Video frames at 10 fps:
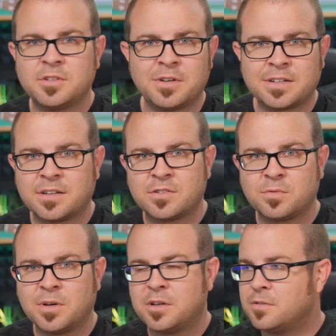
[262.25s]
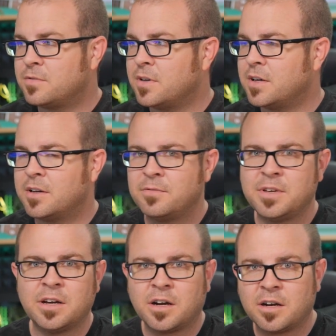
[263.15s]
DirectX 12,
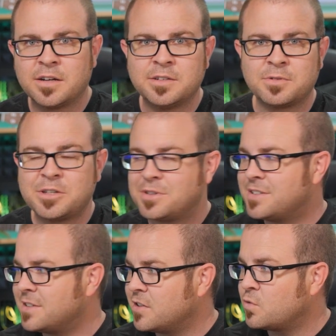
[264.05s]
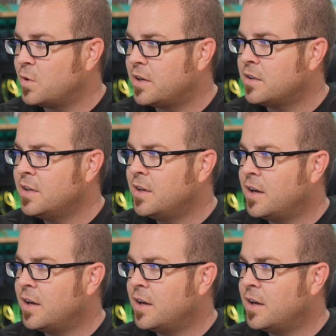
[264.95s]
VR, and ray tracing as well.